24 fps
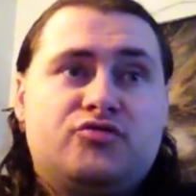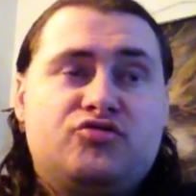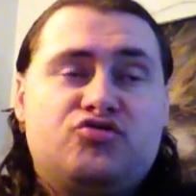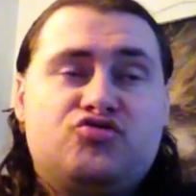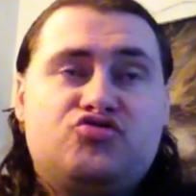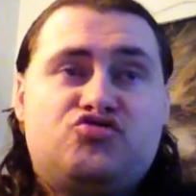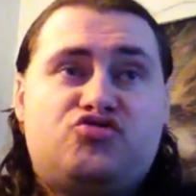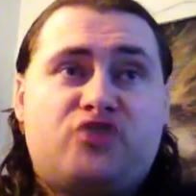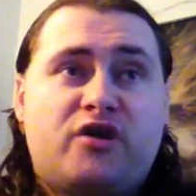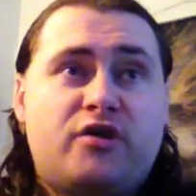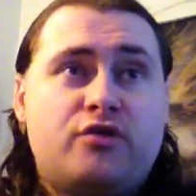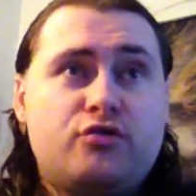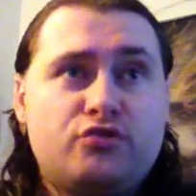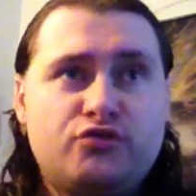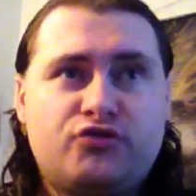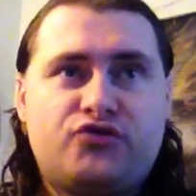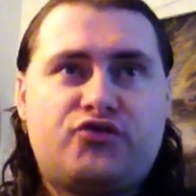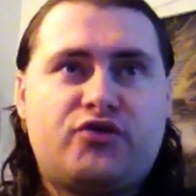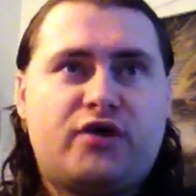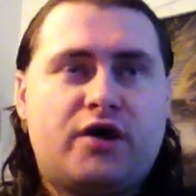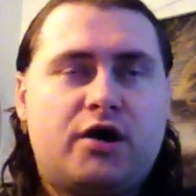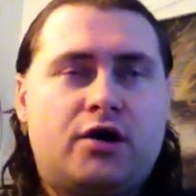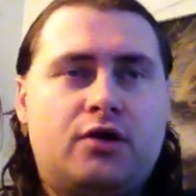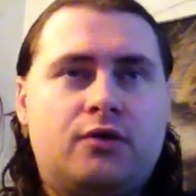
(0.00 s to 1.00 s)
Jey
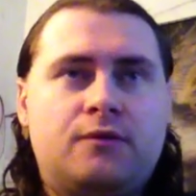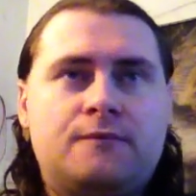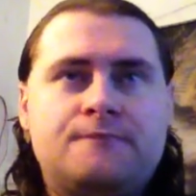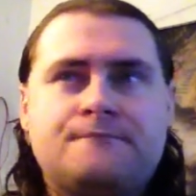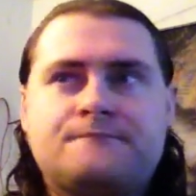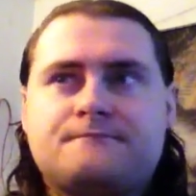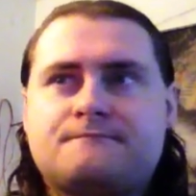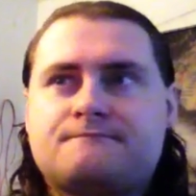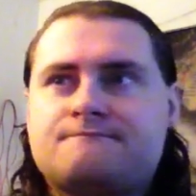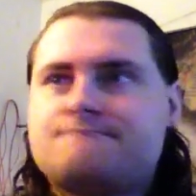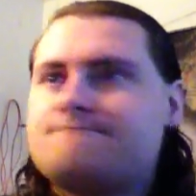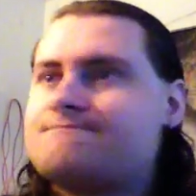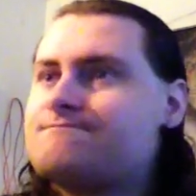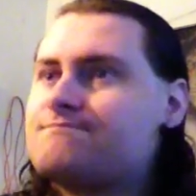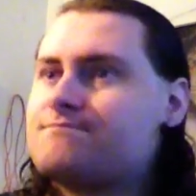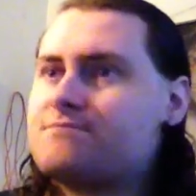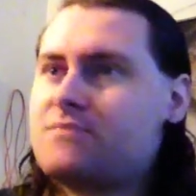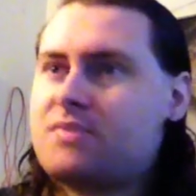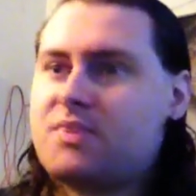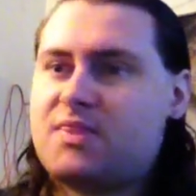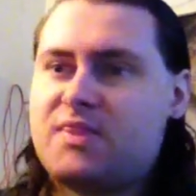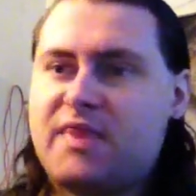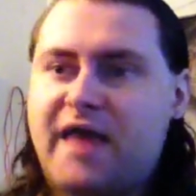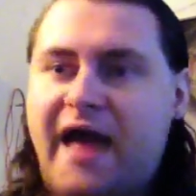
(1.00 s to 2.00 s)
Uso
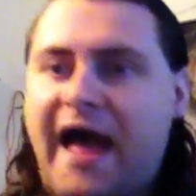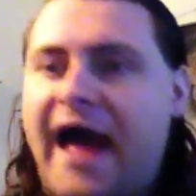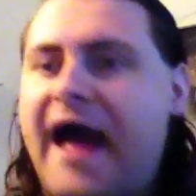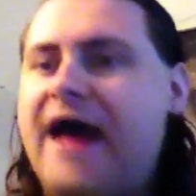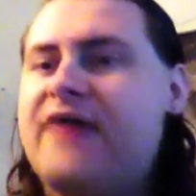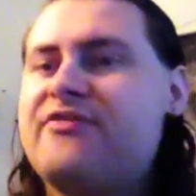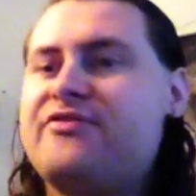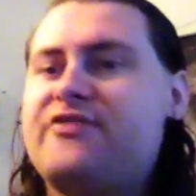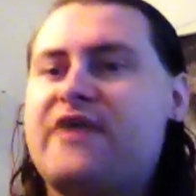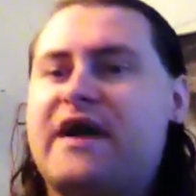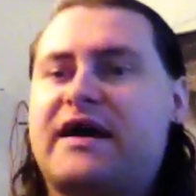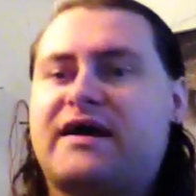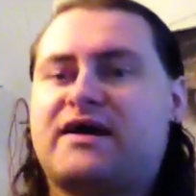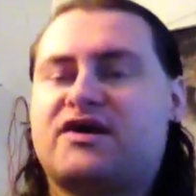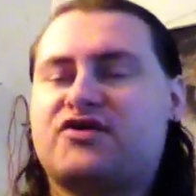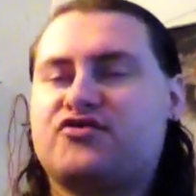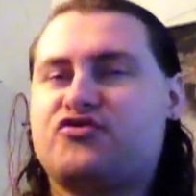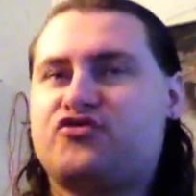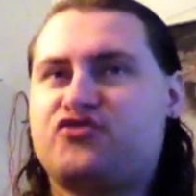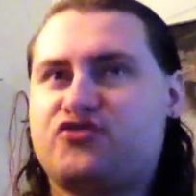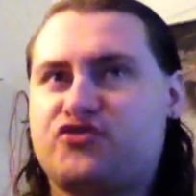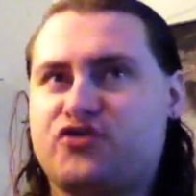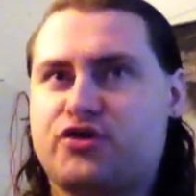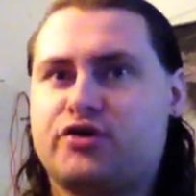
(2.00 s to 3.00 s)
had that
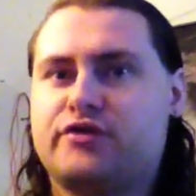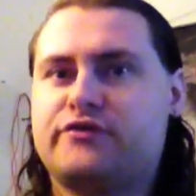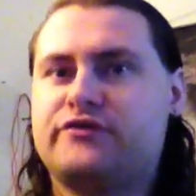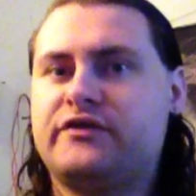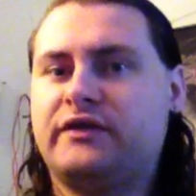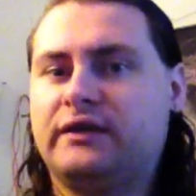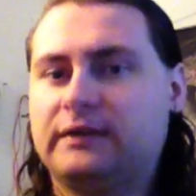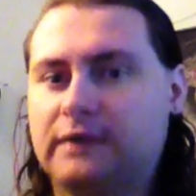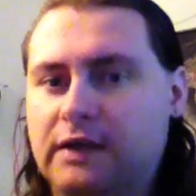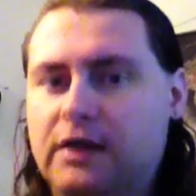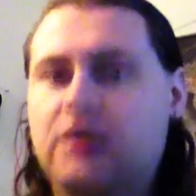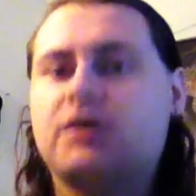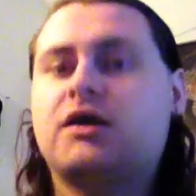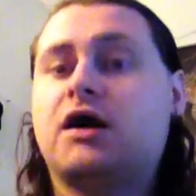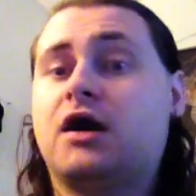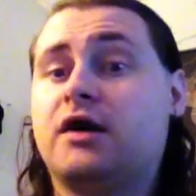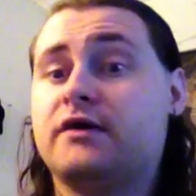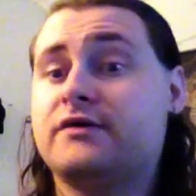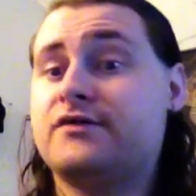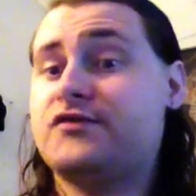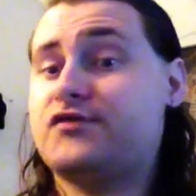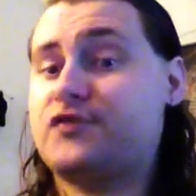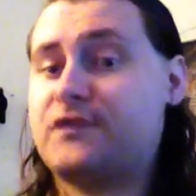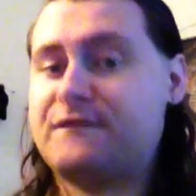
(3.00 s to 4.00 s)
concerned look
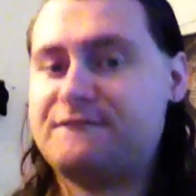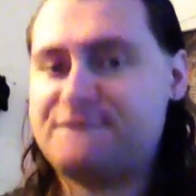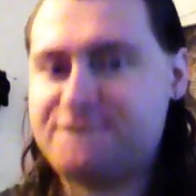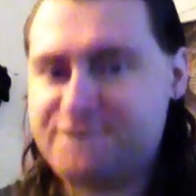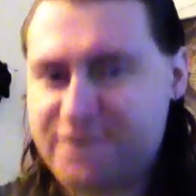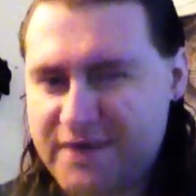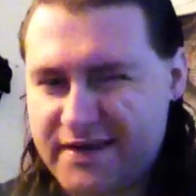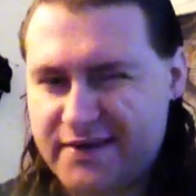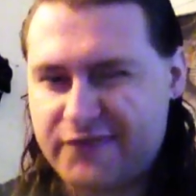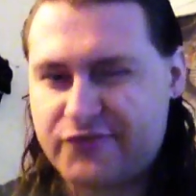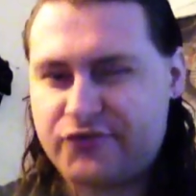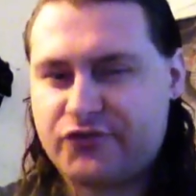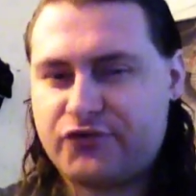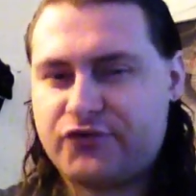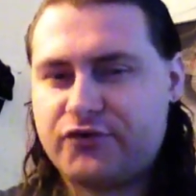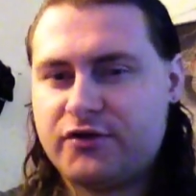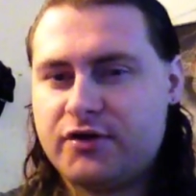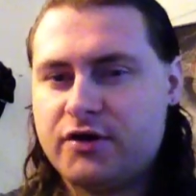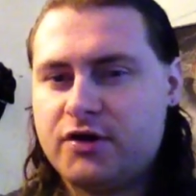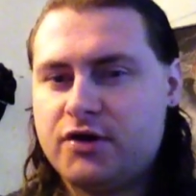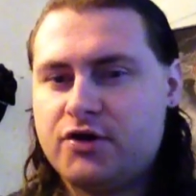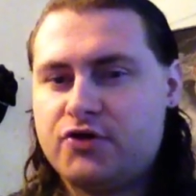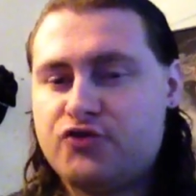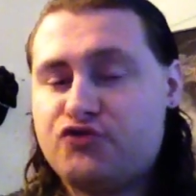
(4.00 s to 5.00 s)
on his face.
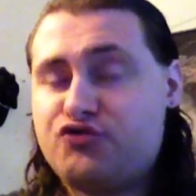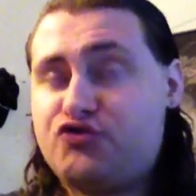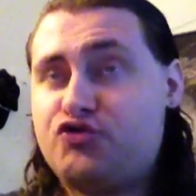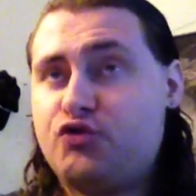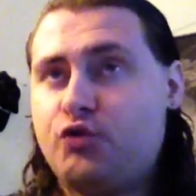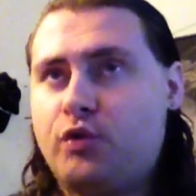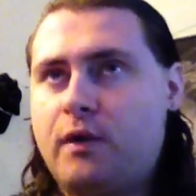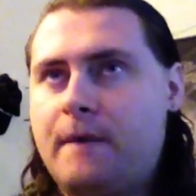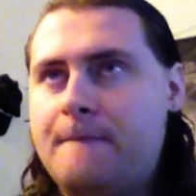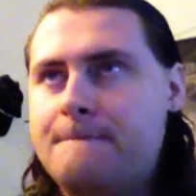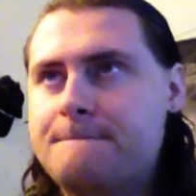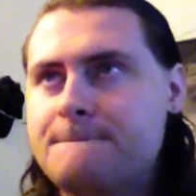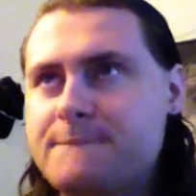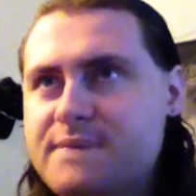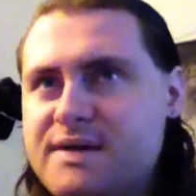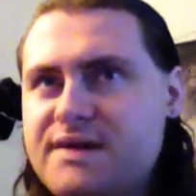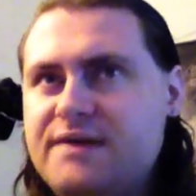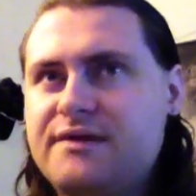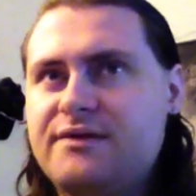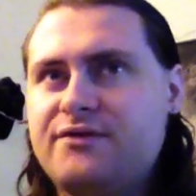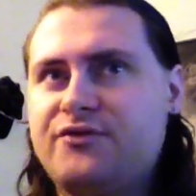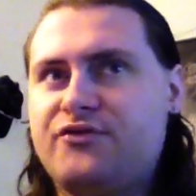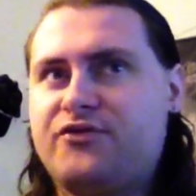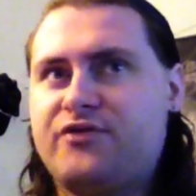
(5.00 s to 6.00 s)
So it
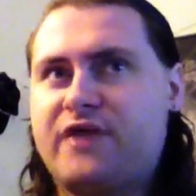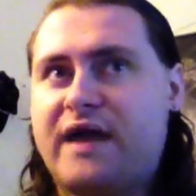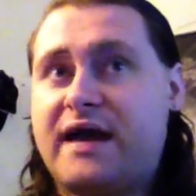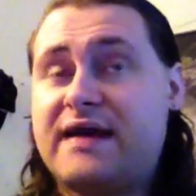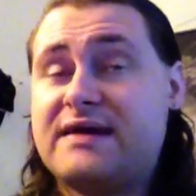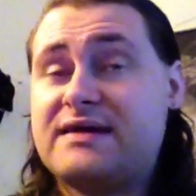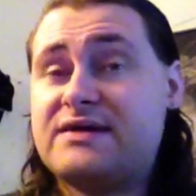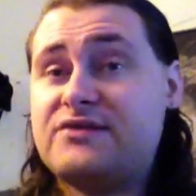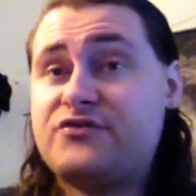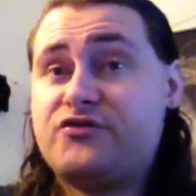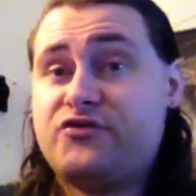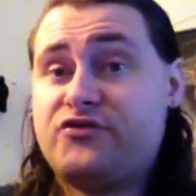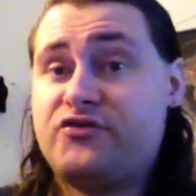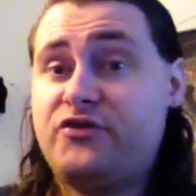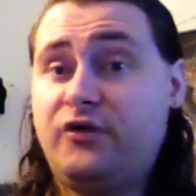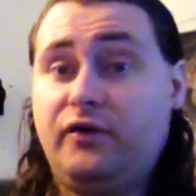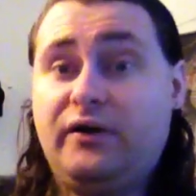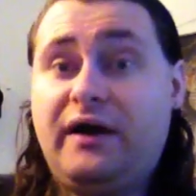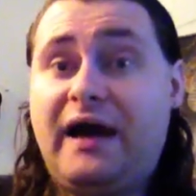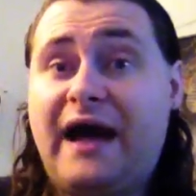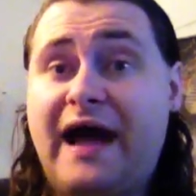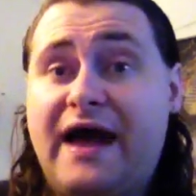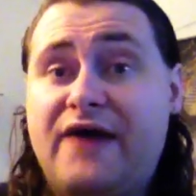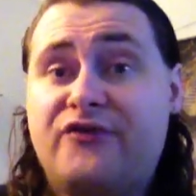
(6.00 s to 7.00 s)
means that he
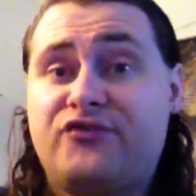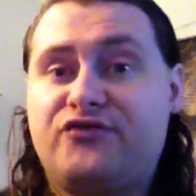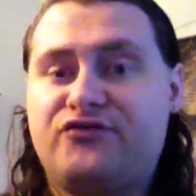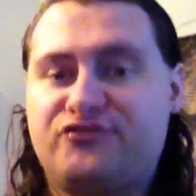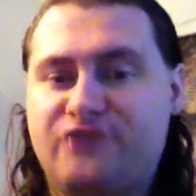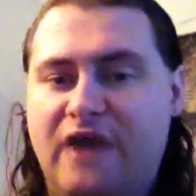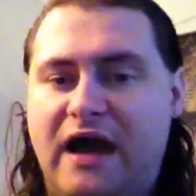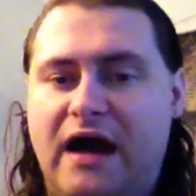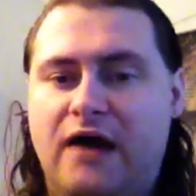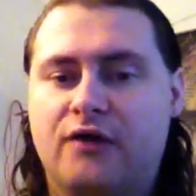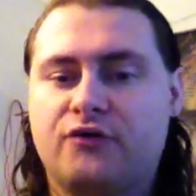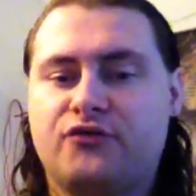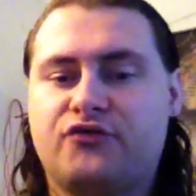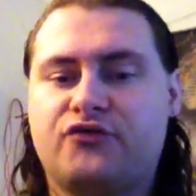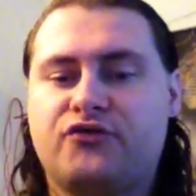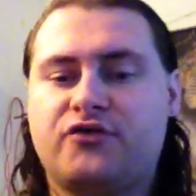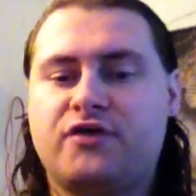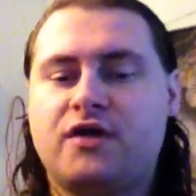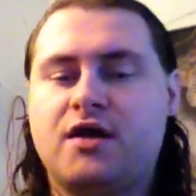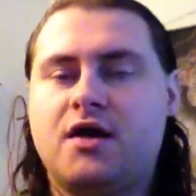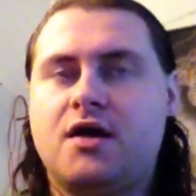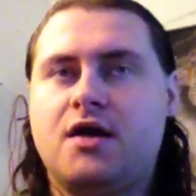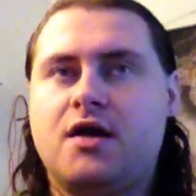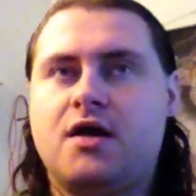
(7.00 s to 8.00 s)
still has doubts
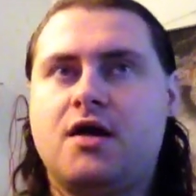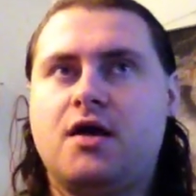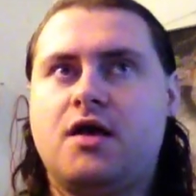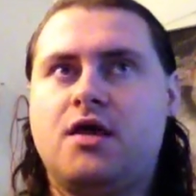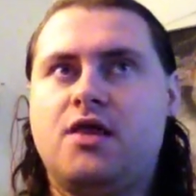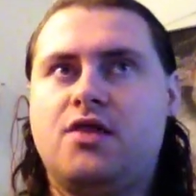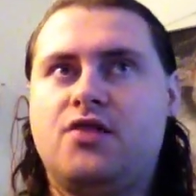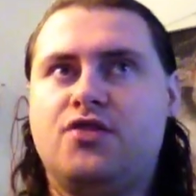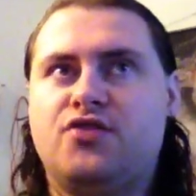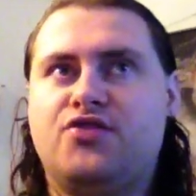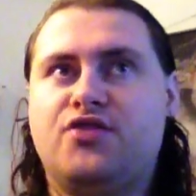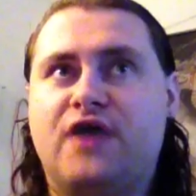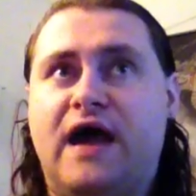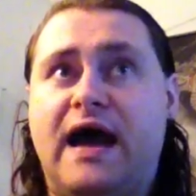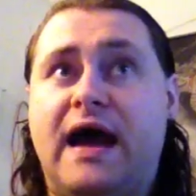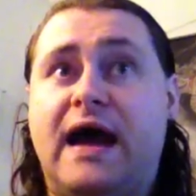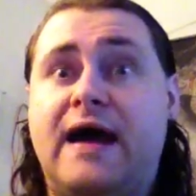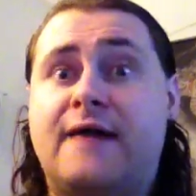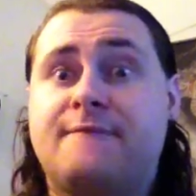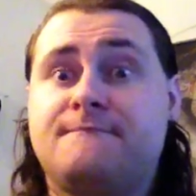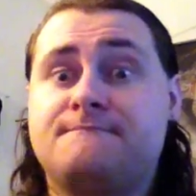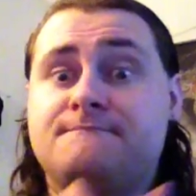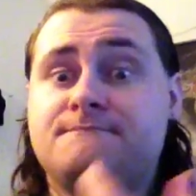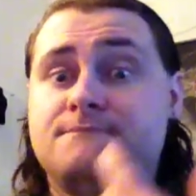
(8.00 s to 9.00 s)

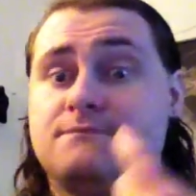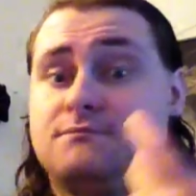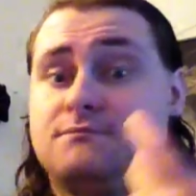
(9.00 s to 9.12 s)
that